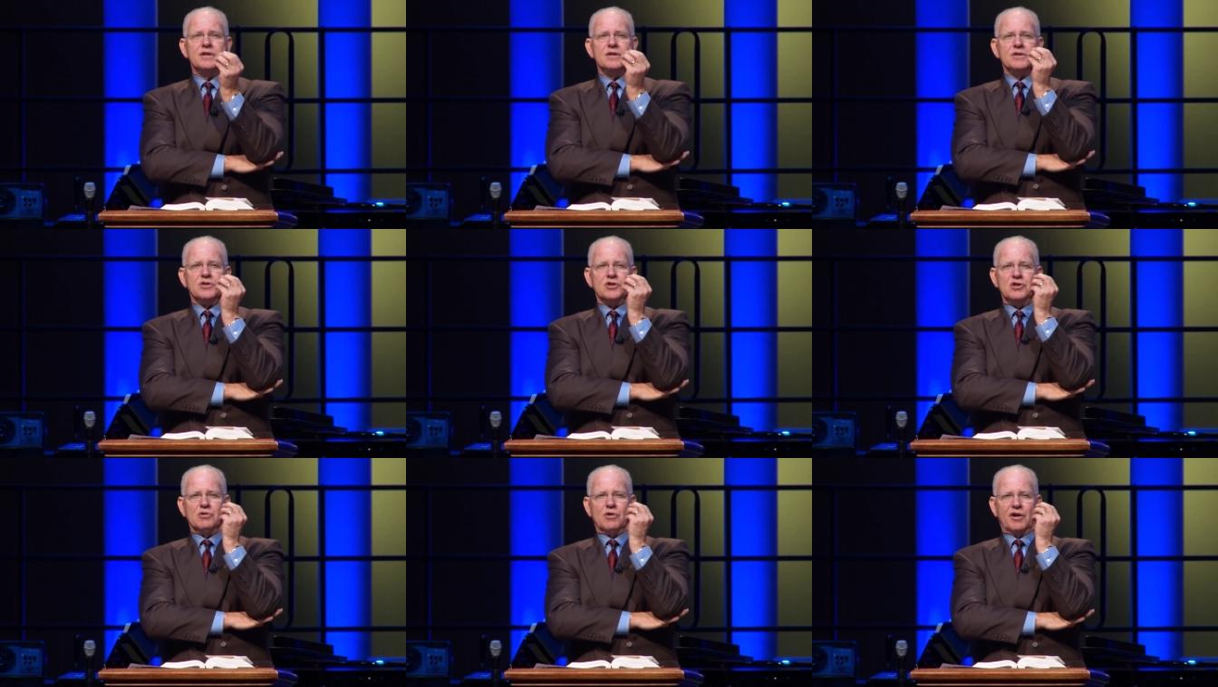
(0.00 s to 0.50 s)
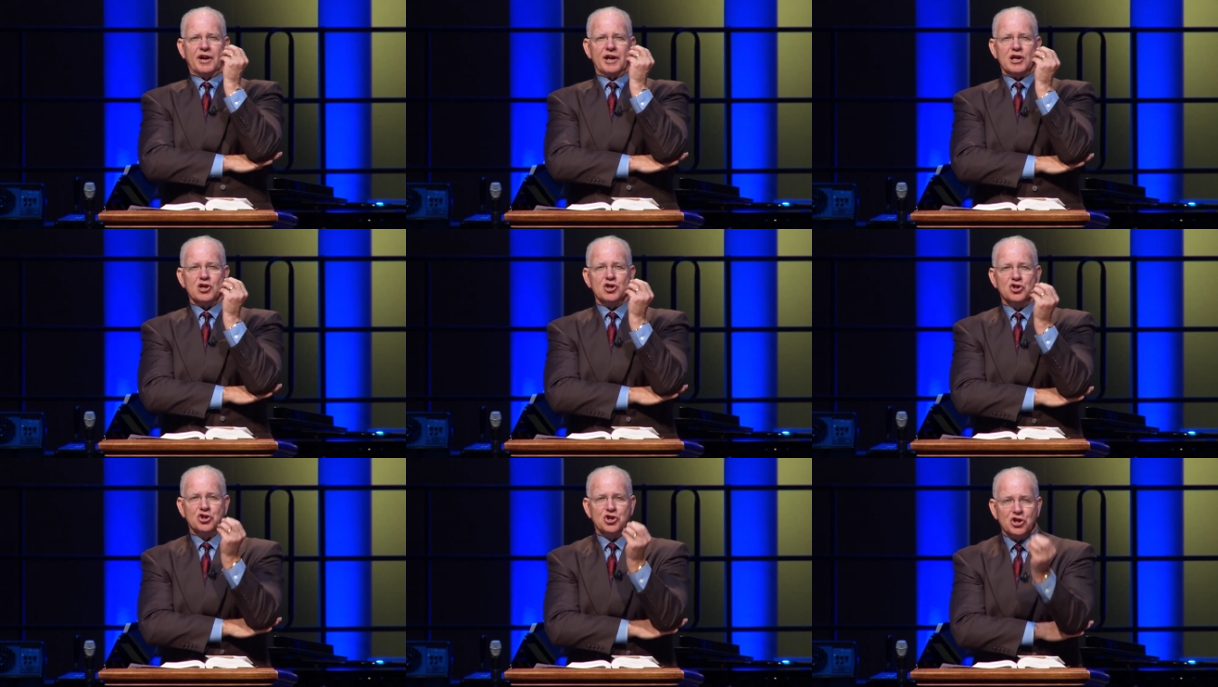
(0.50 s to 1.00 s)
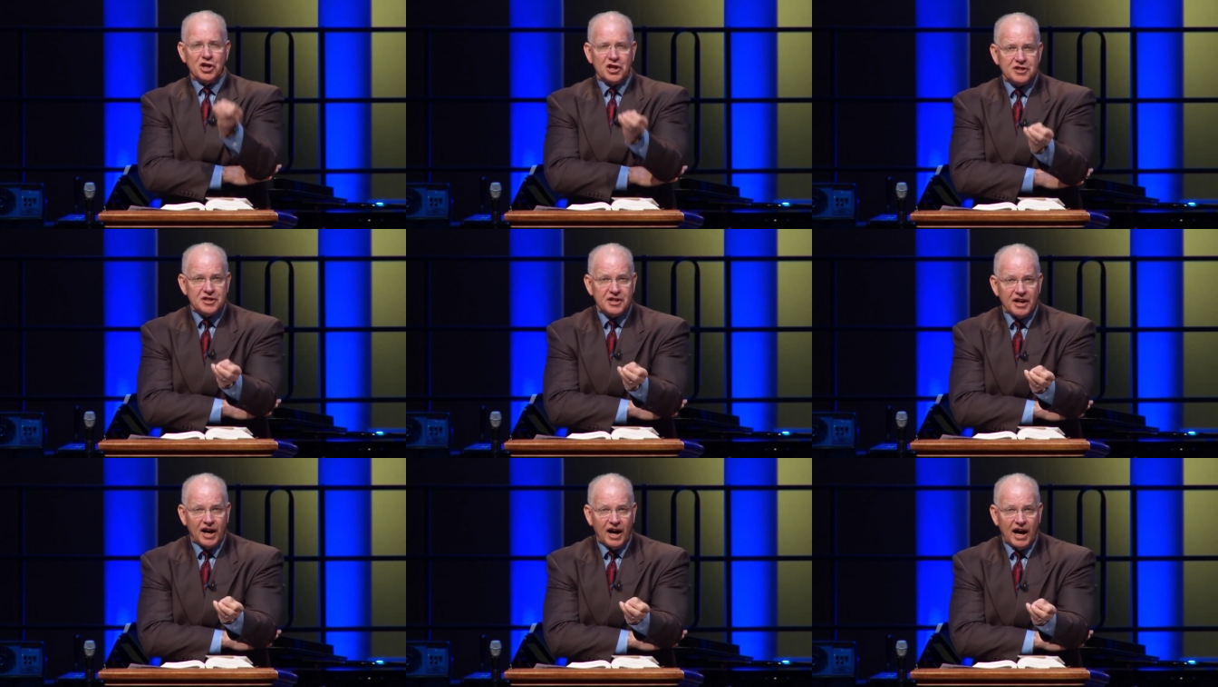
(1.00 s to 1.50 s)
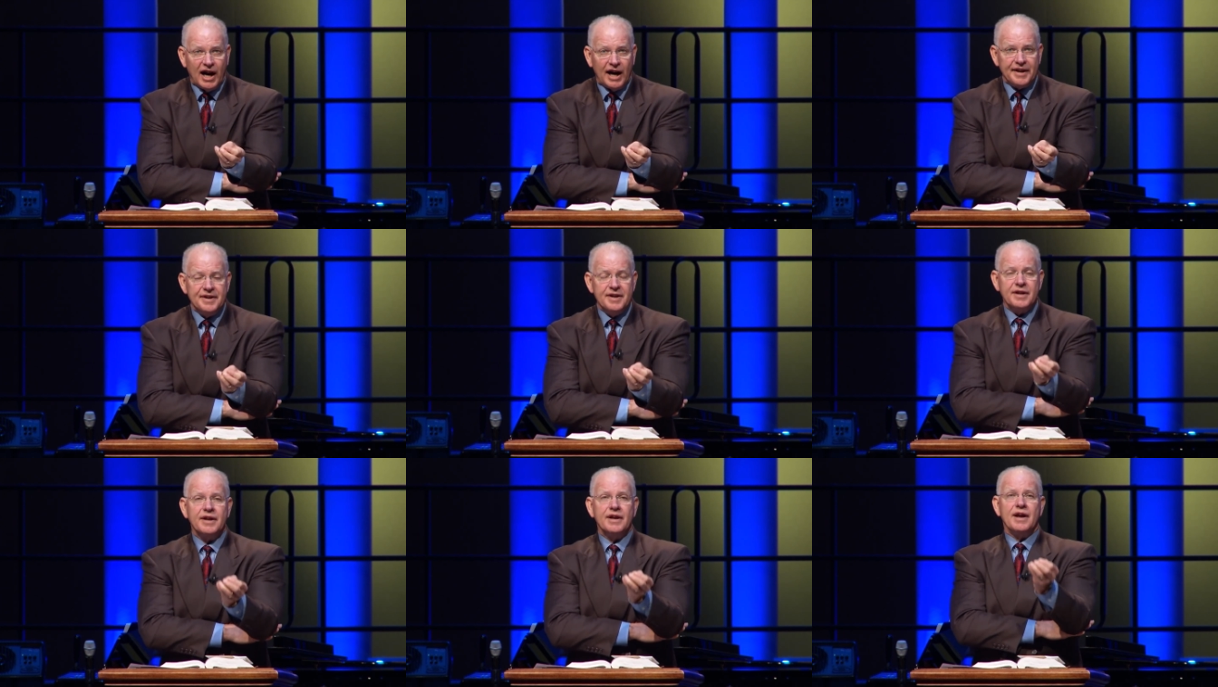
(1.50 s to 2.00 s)
you are a good
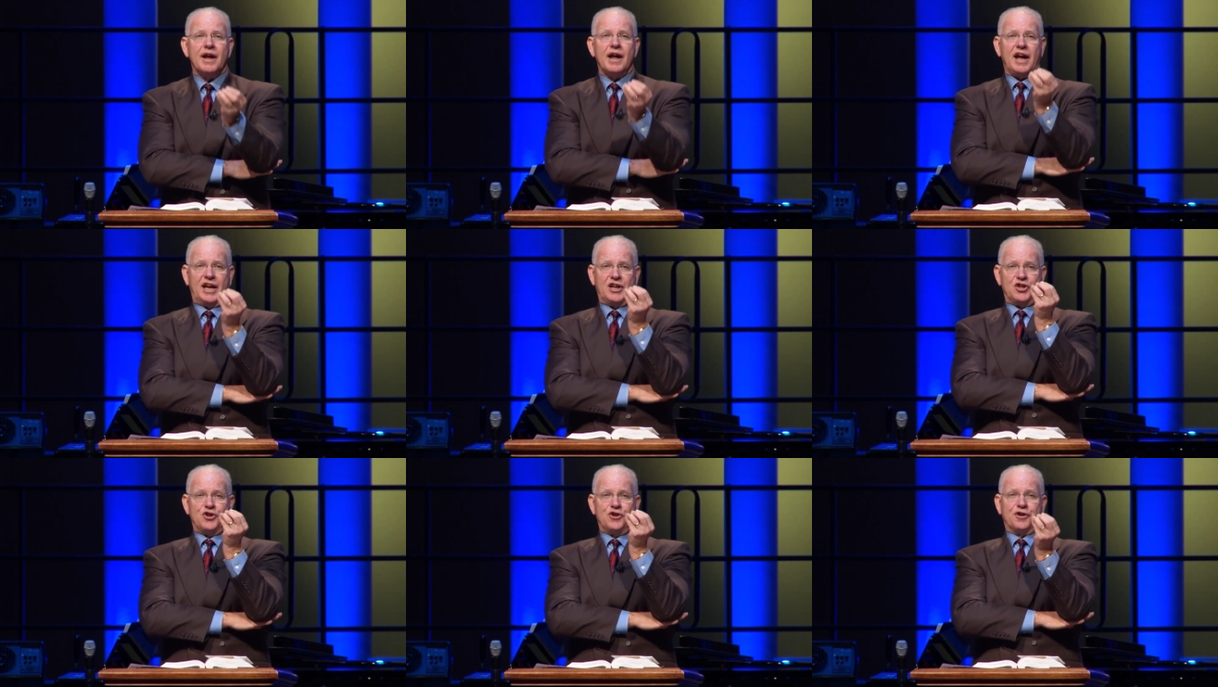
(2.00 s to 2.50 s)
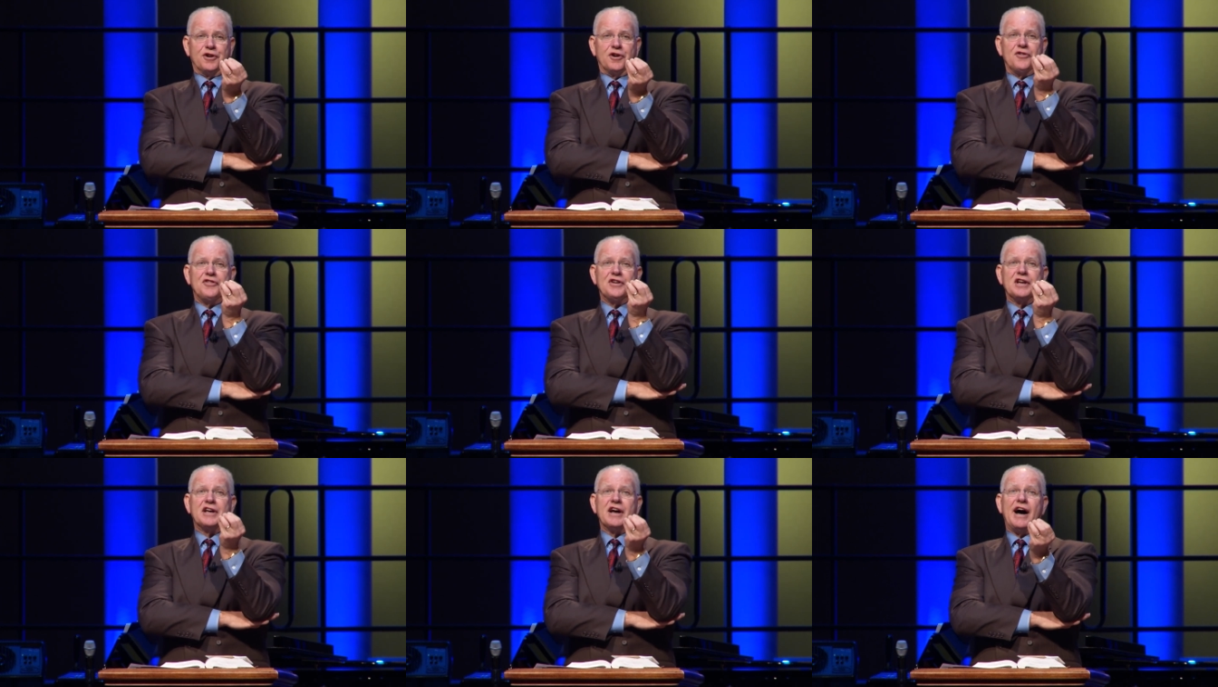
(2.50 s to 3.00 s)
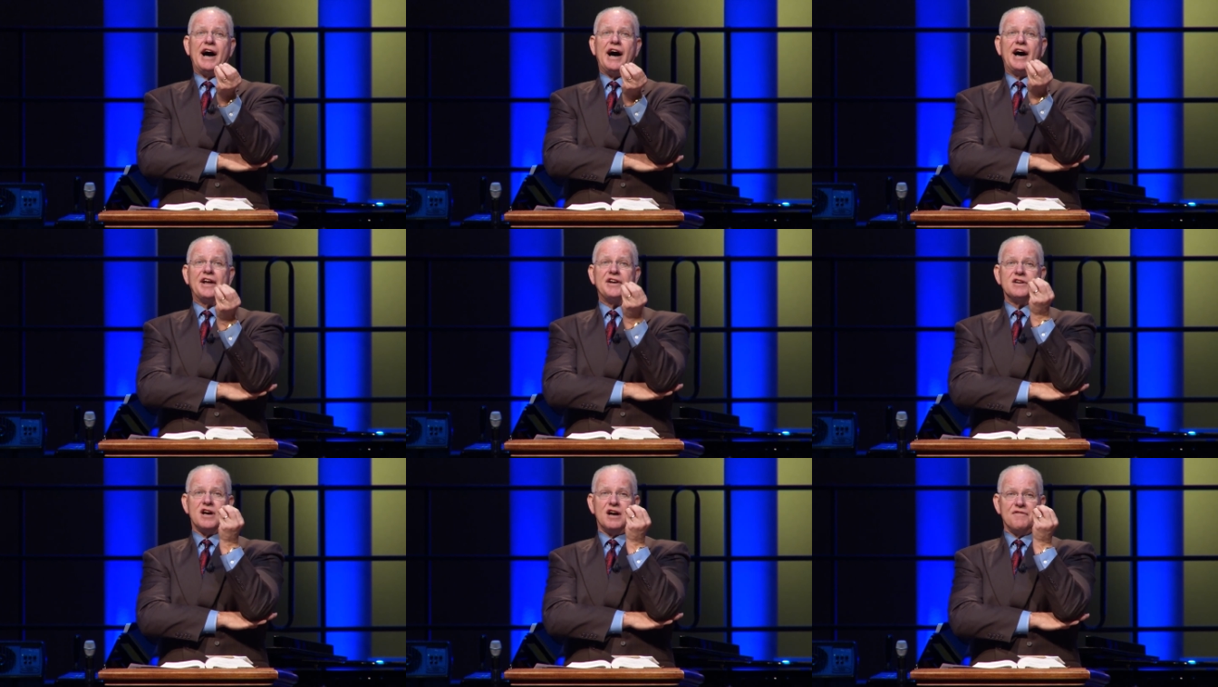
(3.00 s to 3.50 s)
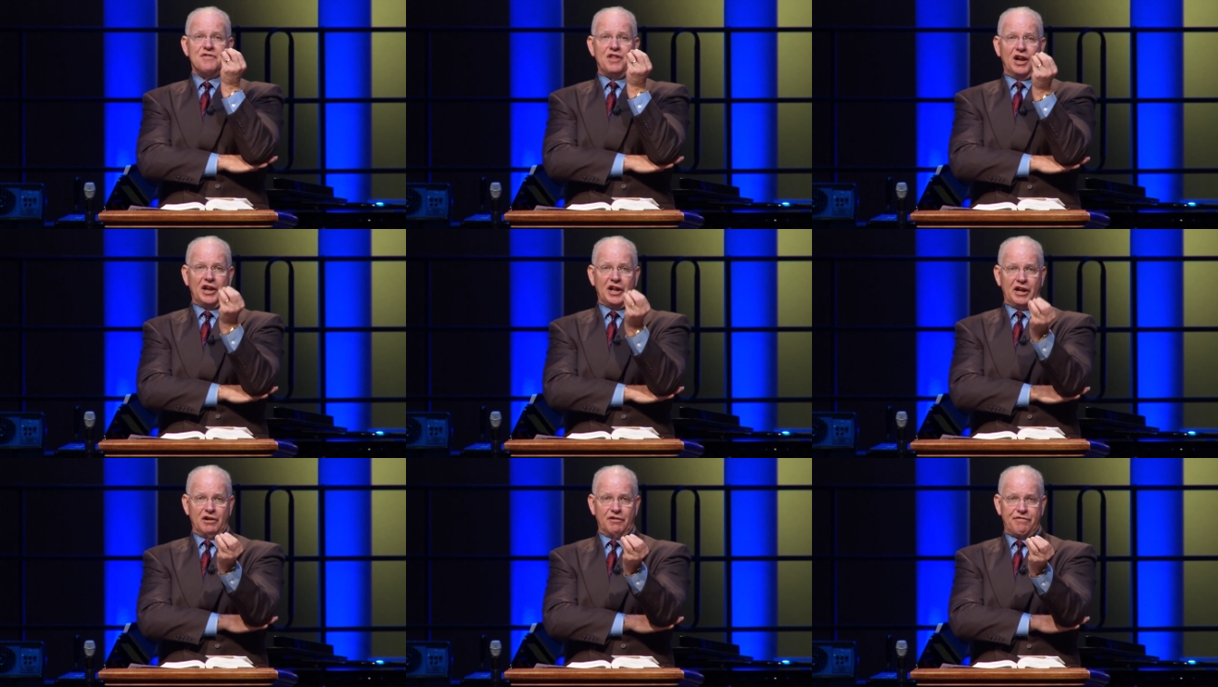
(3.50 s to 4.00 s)
God, and you're the God of the
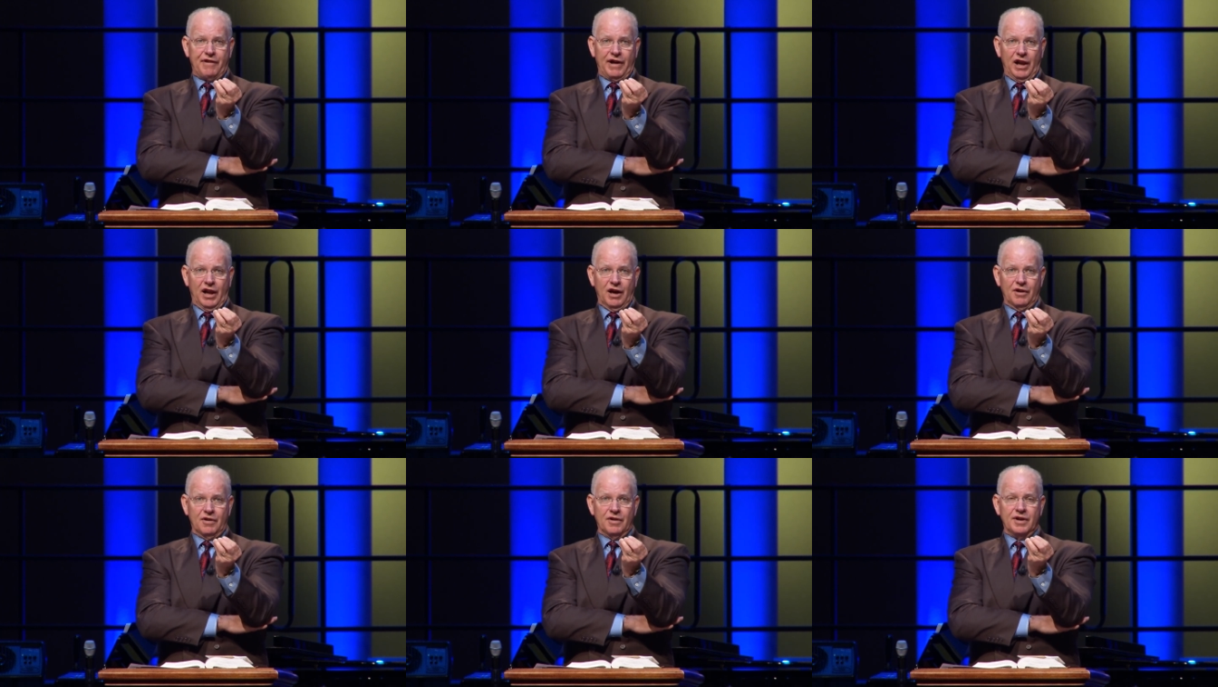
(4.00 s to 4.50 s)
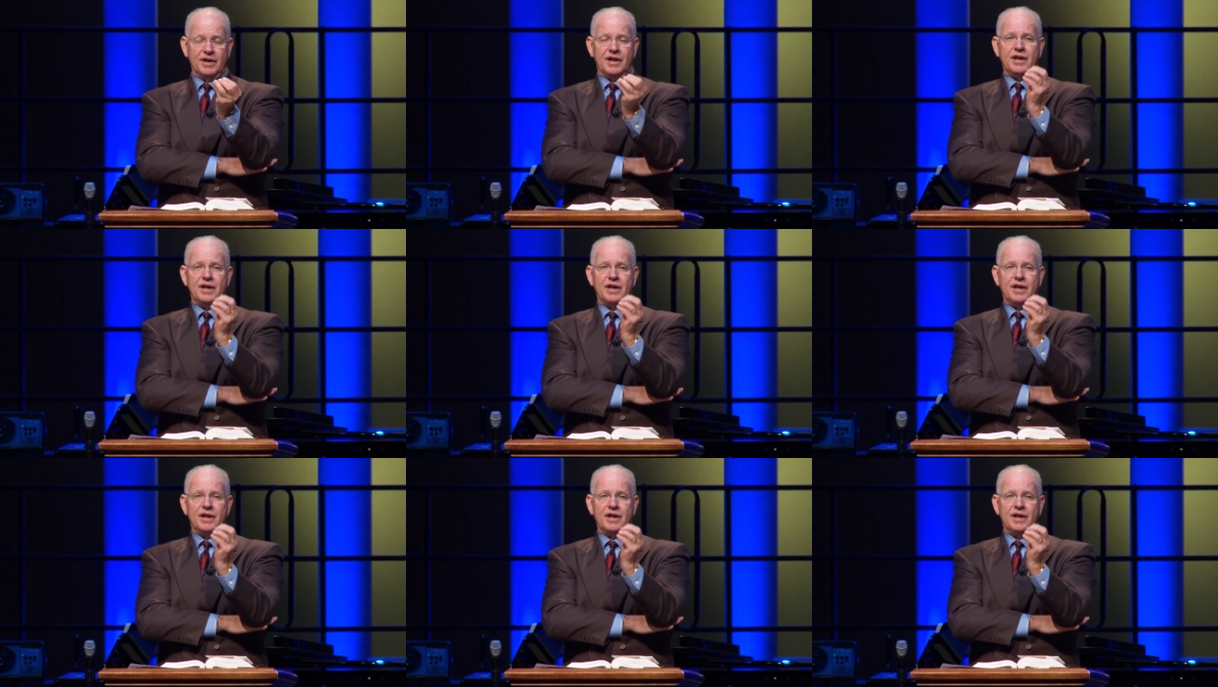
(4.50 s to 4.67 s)
little fellow.